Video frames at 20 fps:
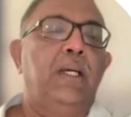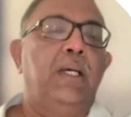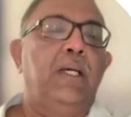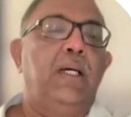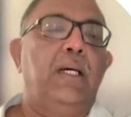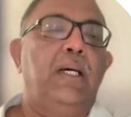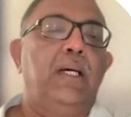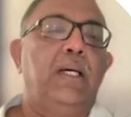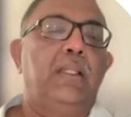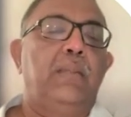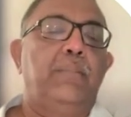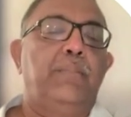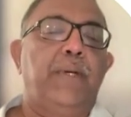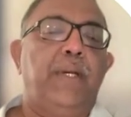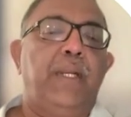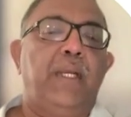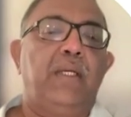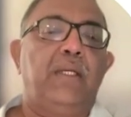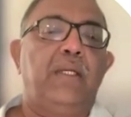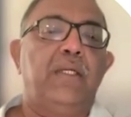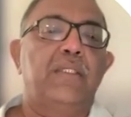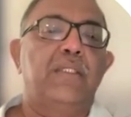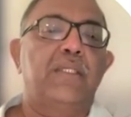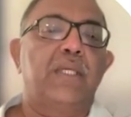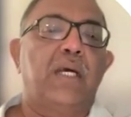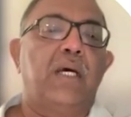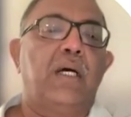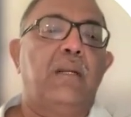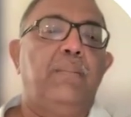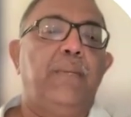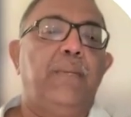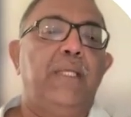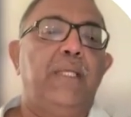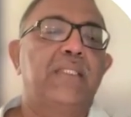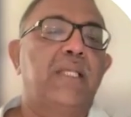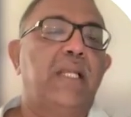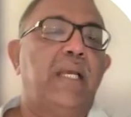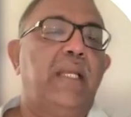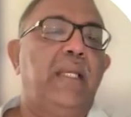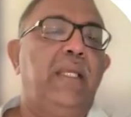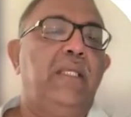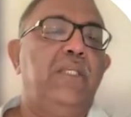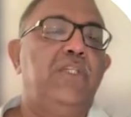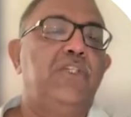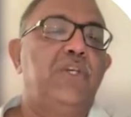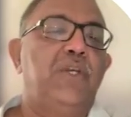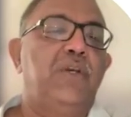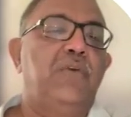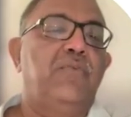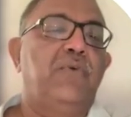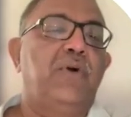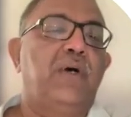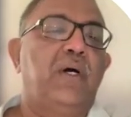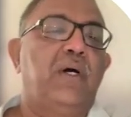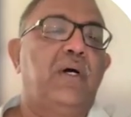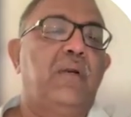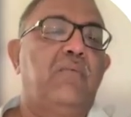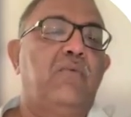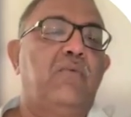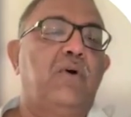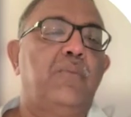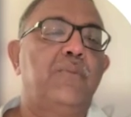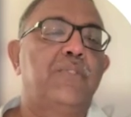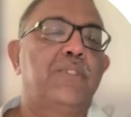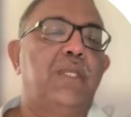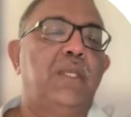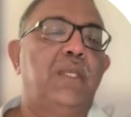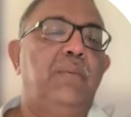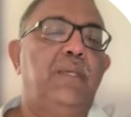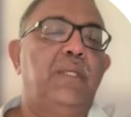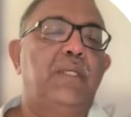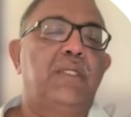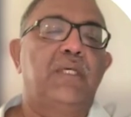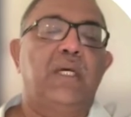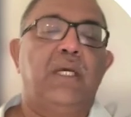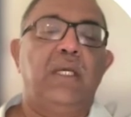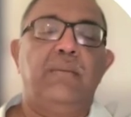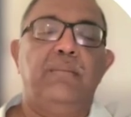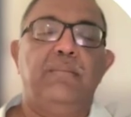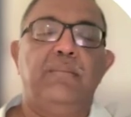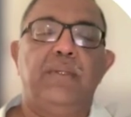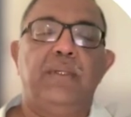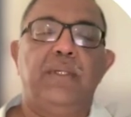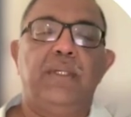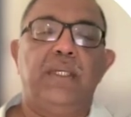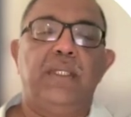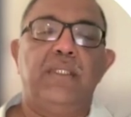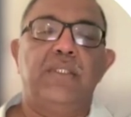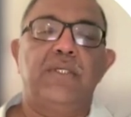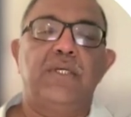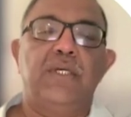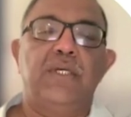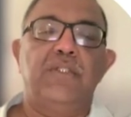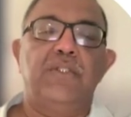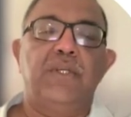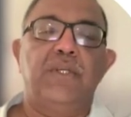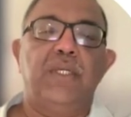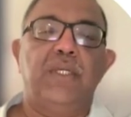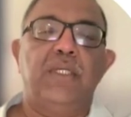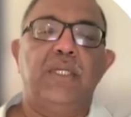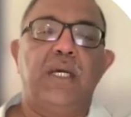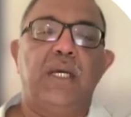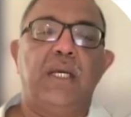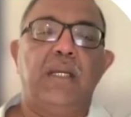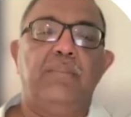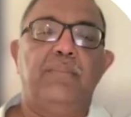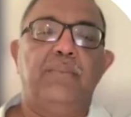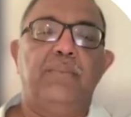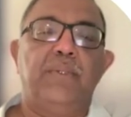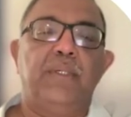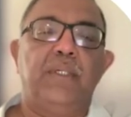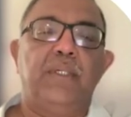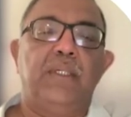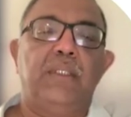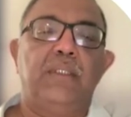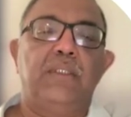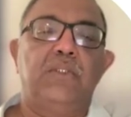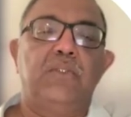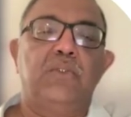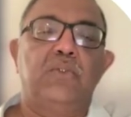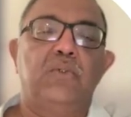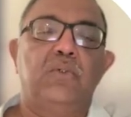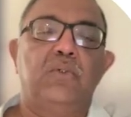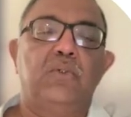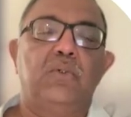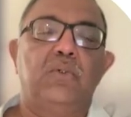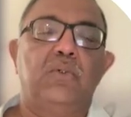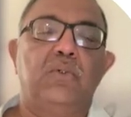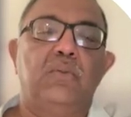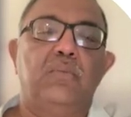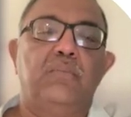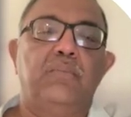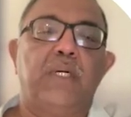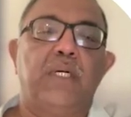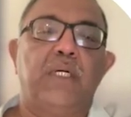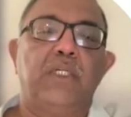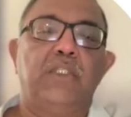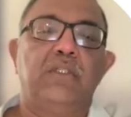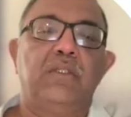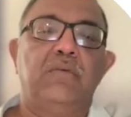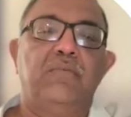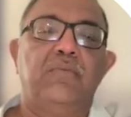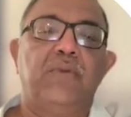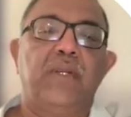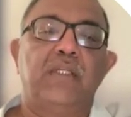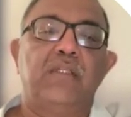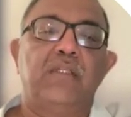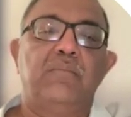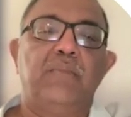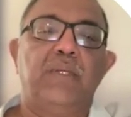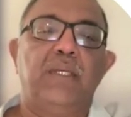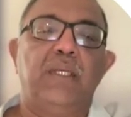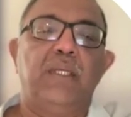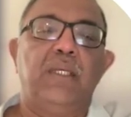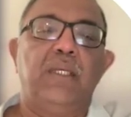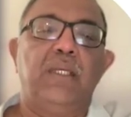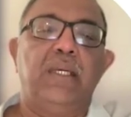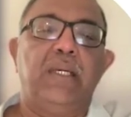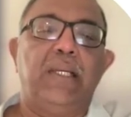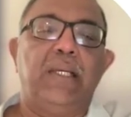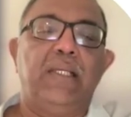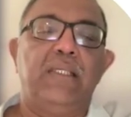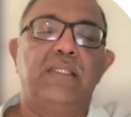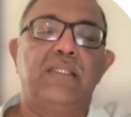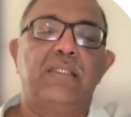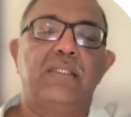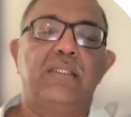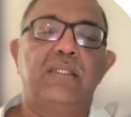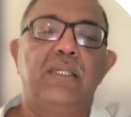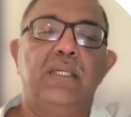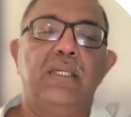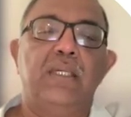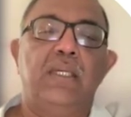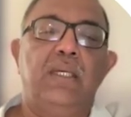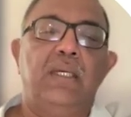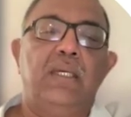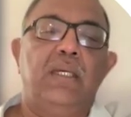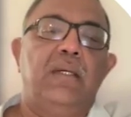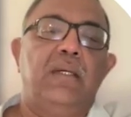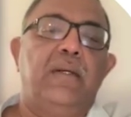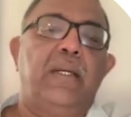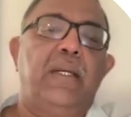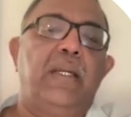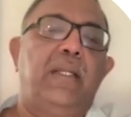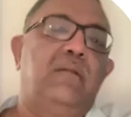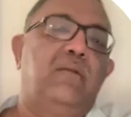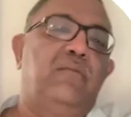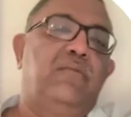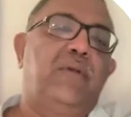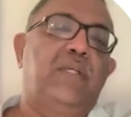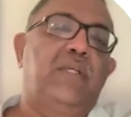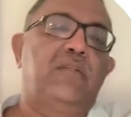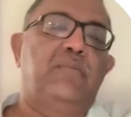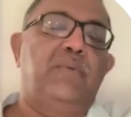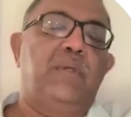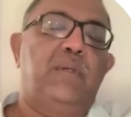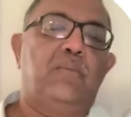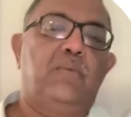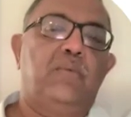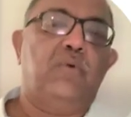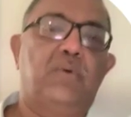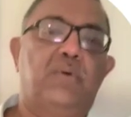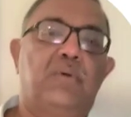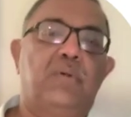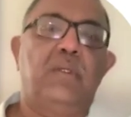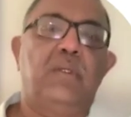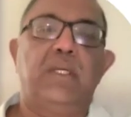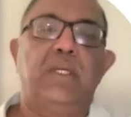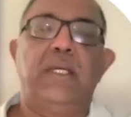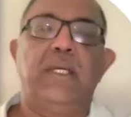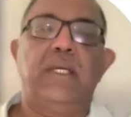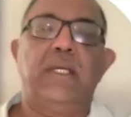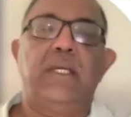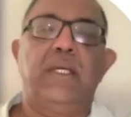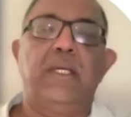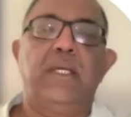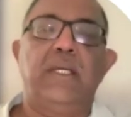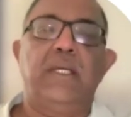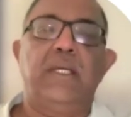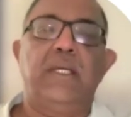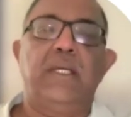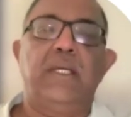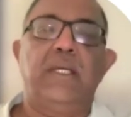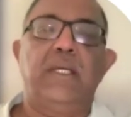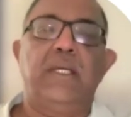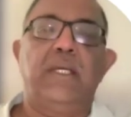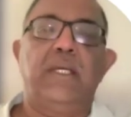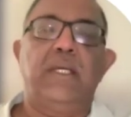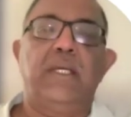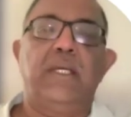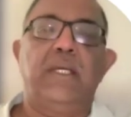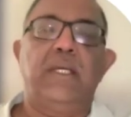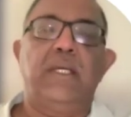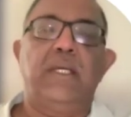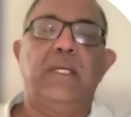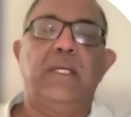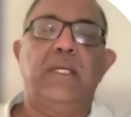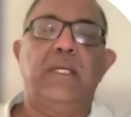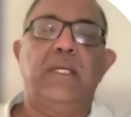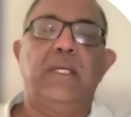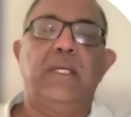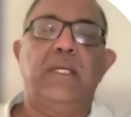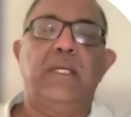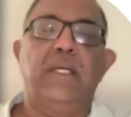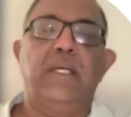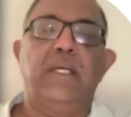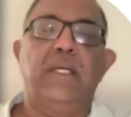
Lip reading: The predictors are baseline EGFR, warm ischemia time, and surgery type. So partial nephrectomy, less radical nephrectomy are more likely to cause these problems.